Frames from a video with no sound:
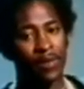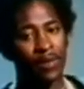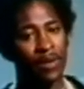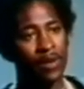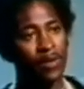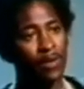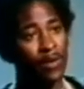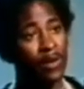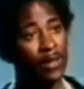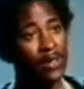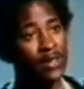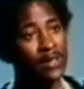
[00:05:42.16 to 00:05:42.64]

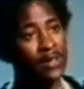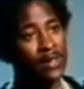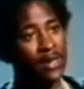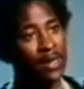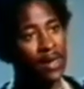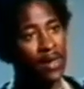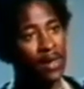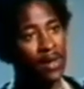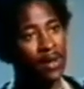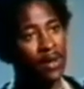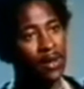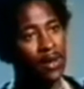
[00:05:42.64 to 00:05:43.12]
they're really
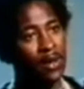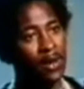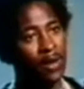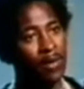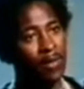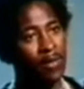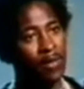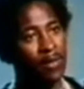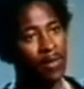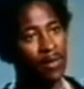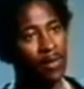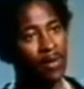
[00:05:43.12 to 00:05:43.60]
sick,
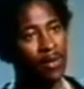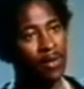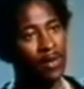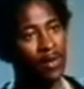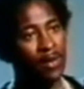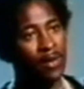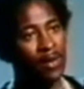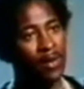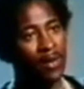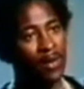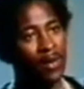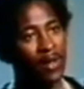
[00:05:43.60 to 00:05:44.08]
And
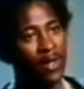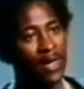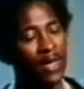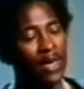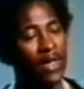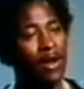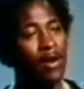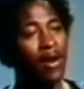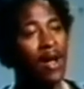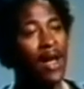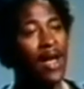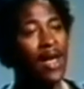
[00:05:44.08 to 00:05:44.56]

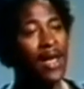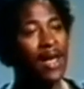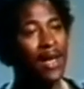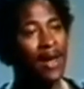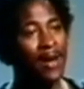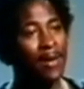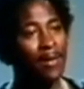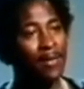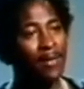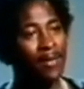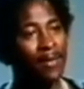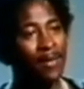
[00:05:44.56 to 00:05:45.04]
here I
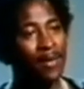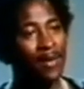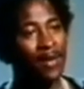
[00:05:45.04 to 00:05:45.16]
am,